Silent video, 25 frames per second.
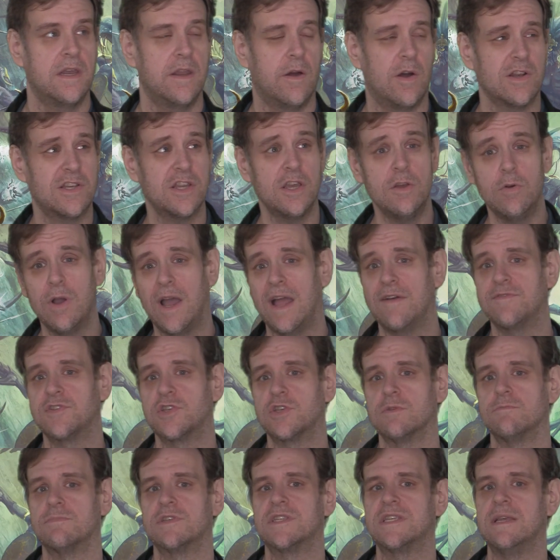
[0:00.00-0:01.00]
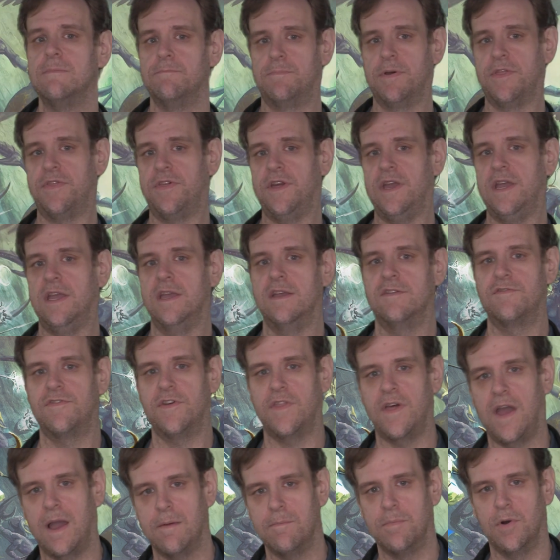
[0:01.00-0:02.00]
Now, I do have some sympathy
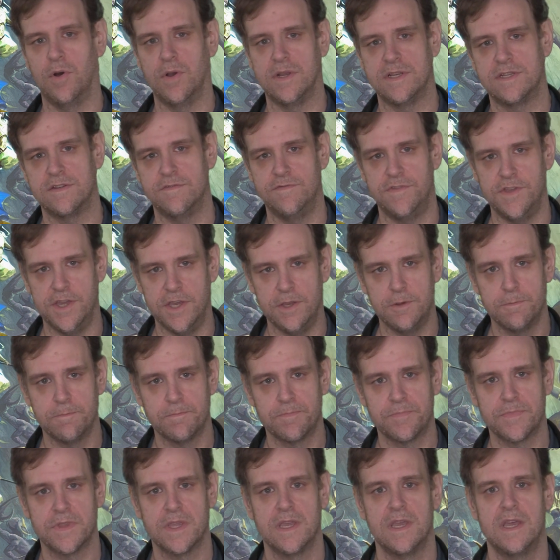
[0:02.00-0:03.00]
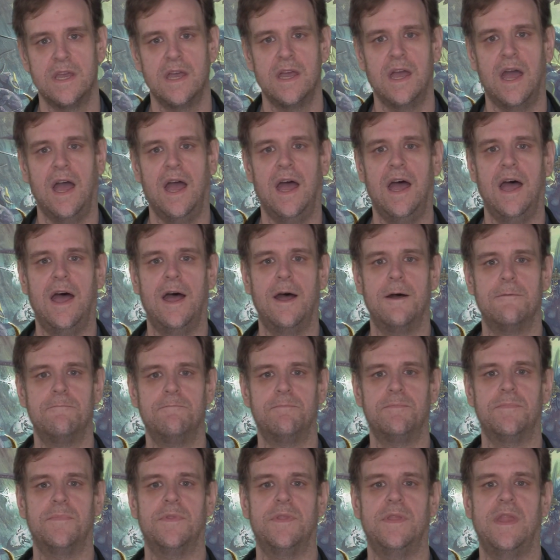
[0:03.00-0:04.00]
for that point of view.
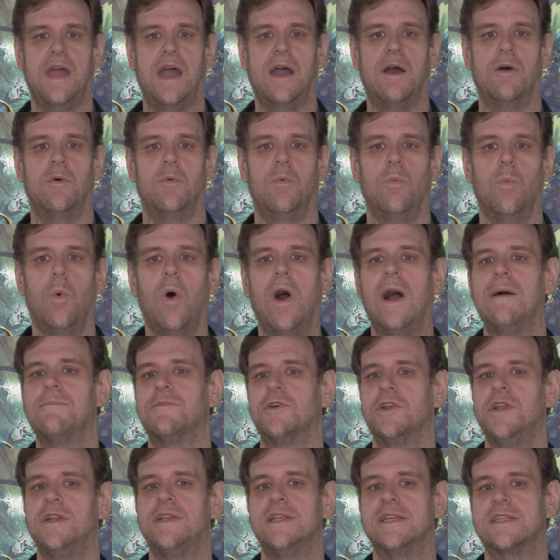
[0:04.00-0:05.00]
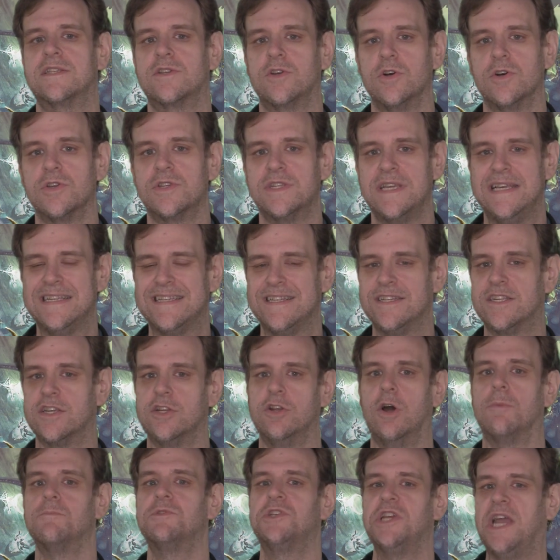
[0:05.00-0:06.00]
Um, now, what I'm going to discuss isn't
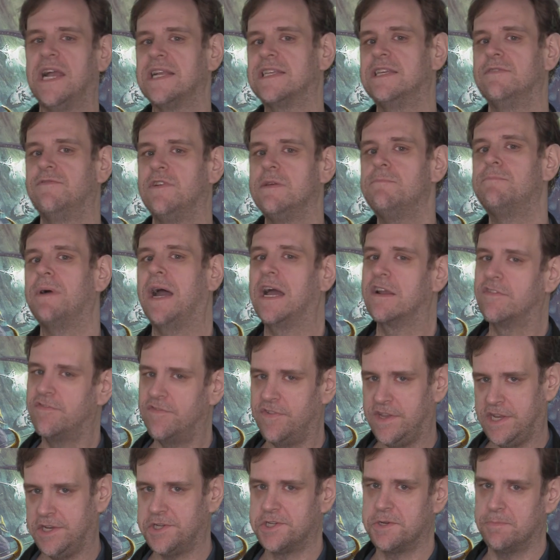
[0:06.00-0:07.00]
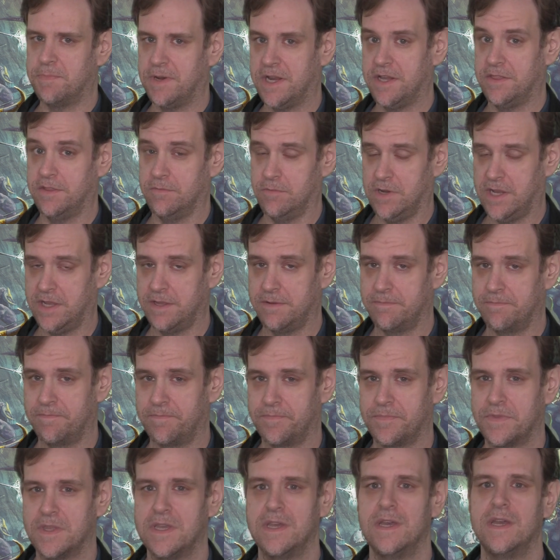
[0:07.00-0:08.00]
an objectively bad feature, by the way,
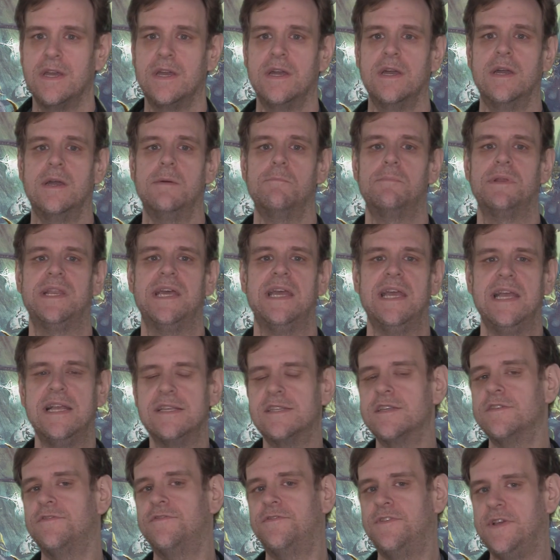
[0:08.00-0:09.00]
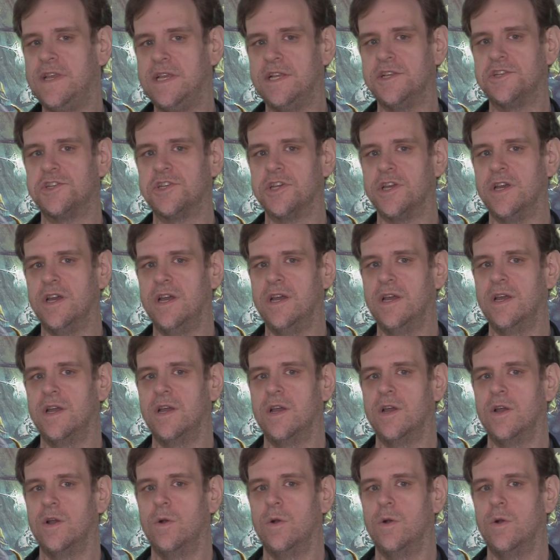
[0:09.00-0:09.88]
but it is a feature